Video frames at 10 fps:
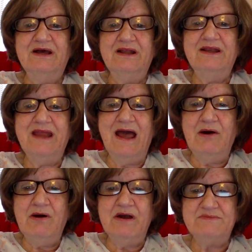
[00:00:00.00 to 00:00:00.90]
And
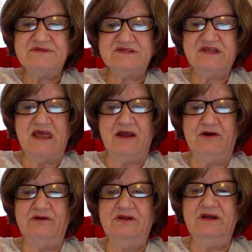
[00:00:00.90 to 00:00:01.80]
now I am
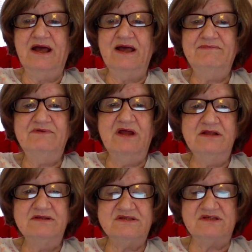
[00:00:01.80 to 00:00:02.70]
scared that I have
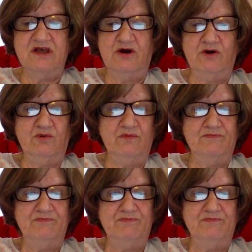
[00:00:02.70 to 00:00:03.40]
done so.